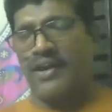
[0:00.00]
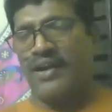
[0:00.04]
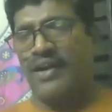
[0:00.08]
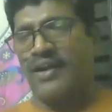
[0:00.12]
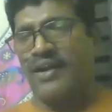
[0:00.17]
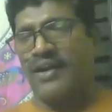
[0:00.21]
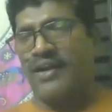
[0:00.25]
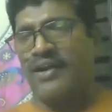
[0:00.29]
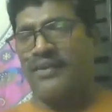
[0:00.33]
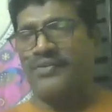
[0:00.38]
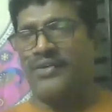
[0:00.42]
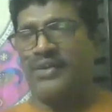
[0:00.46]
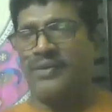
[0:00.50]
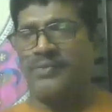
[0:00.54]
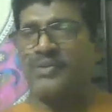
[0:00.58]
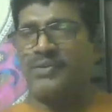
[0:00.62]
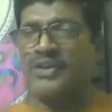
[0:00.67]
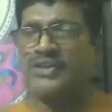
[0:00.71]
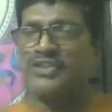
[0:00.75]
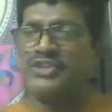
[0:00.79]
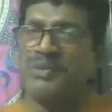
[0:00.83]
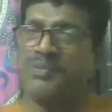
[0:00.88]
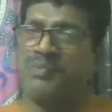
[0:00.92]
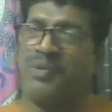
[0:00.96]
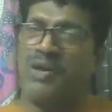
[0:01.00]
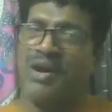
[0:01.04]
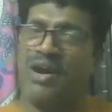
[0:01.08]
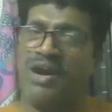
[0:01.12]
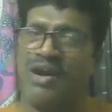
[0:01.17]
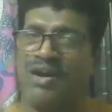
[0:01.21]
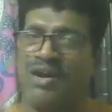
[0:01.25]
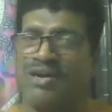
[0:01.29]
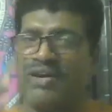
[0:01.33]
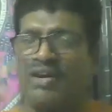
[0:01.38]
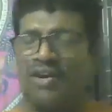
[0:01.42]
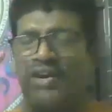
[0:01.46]
uh, of Apostle
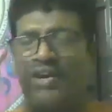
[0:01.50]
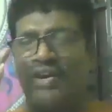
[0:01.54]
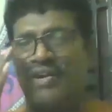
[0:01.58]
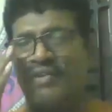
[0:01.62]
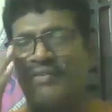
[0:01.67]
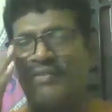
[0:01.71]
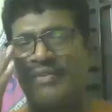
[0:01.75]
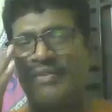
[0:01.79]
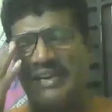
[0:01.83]
Paul are